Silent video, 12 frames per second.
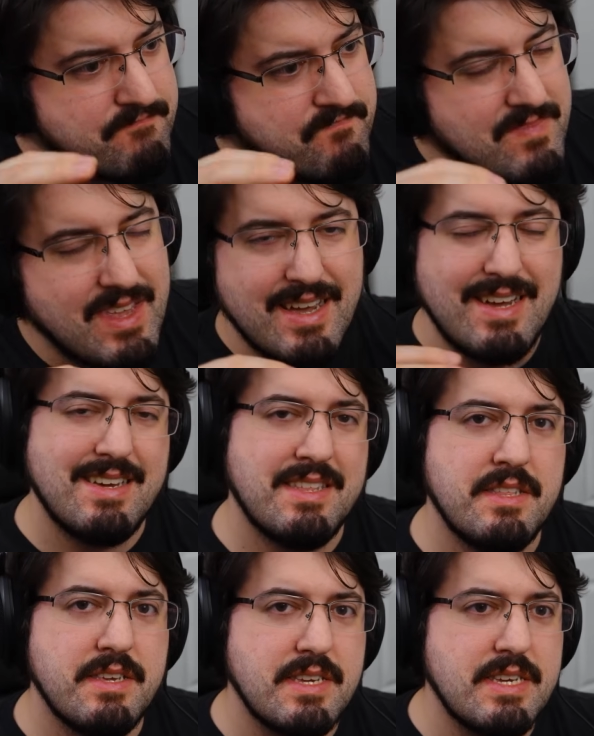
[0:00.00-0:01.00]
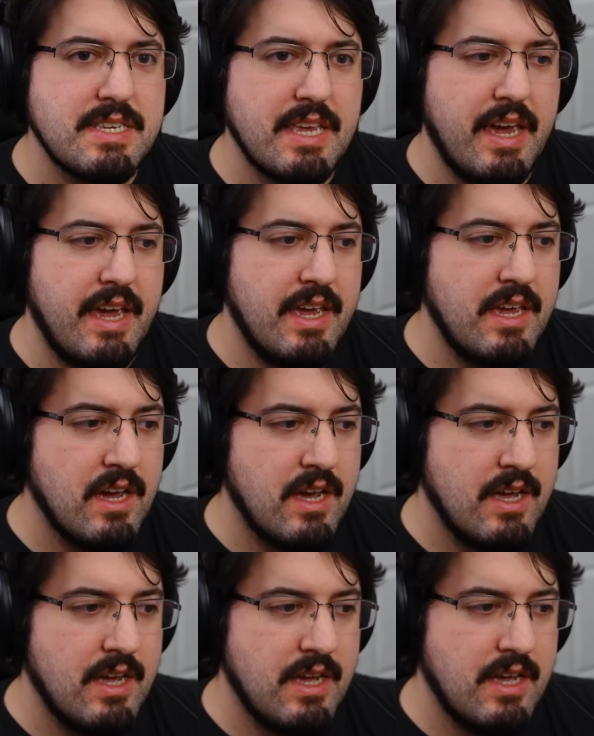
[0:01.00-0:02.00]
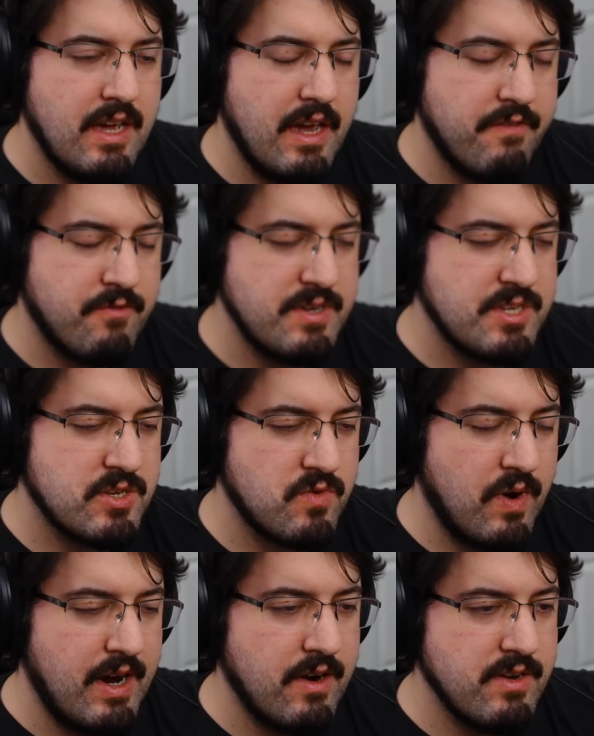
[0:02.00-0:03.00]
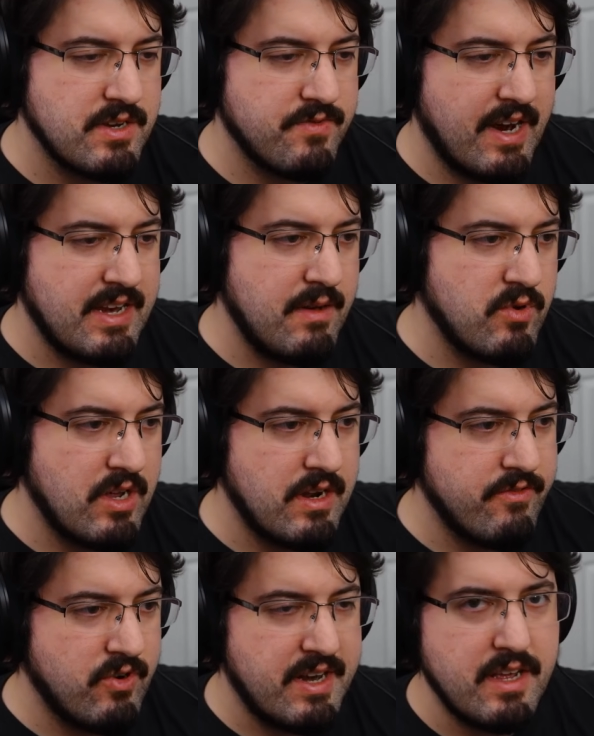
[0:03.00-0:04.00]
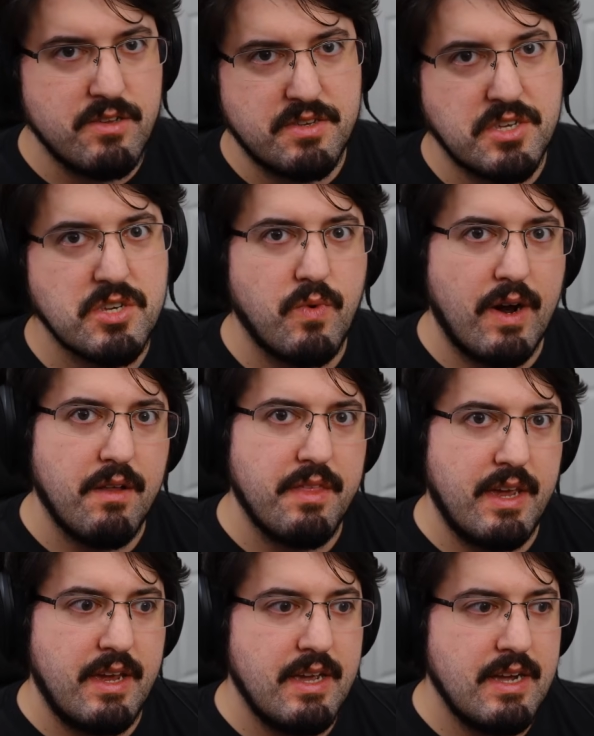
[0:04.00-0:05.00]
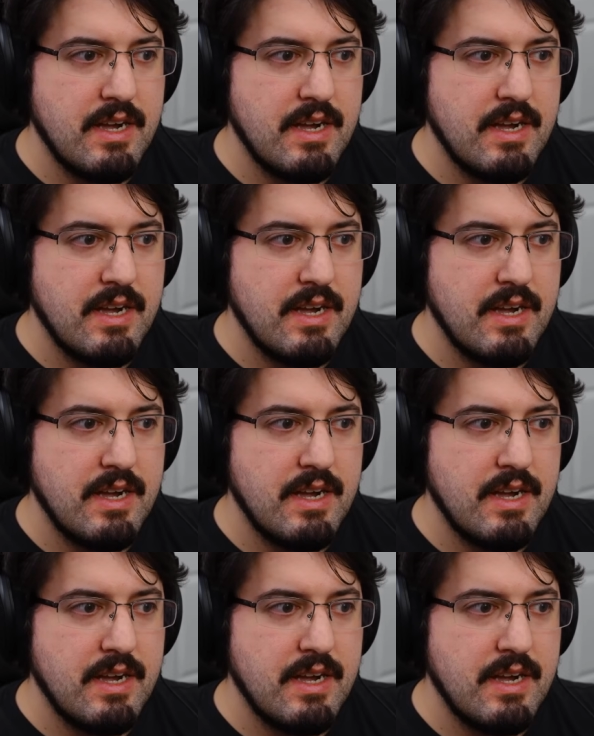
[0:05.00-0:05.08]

Yeah, this is a every square is a rectangle, but not every rectangle is a square thing.